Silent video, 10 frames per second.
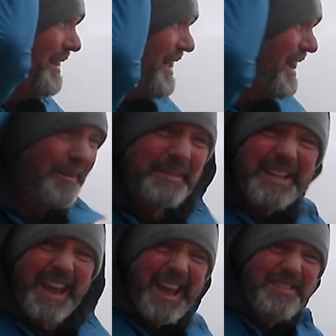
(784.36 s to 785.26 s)
Now I'm
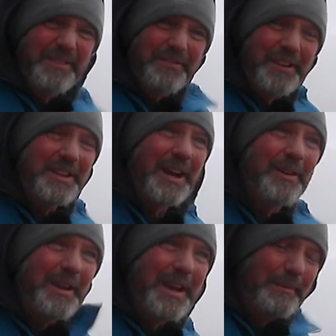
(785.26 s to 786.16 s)
gonna end the
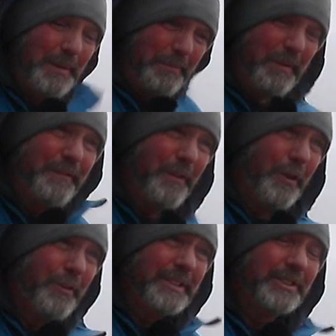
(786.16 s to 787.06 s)
video here, but
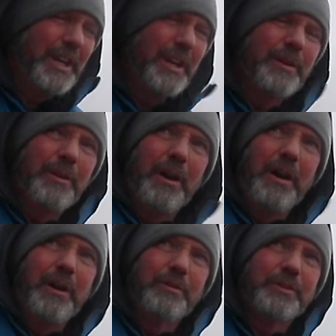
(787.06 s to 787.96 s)
before I do,
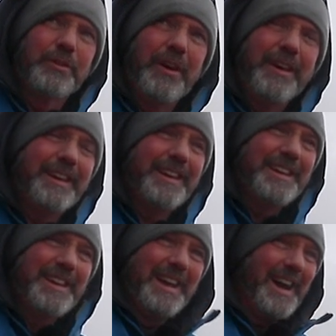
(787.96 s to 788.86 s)
oh crikey,
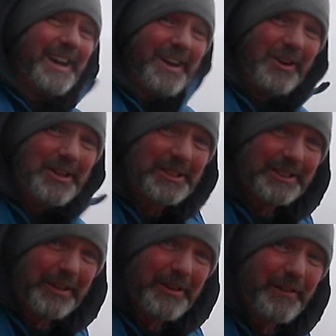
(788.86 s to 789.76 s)
I honestly
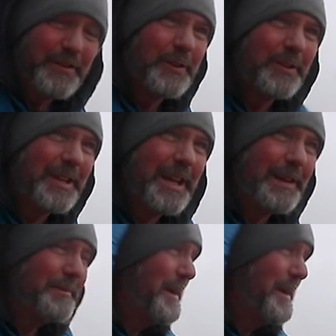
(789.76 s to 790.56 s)
don't know if you can hear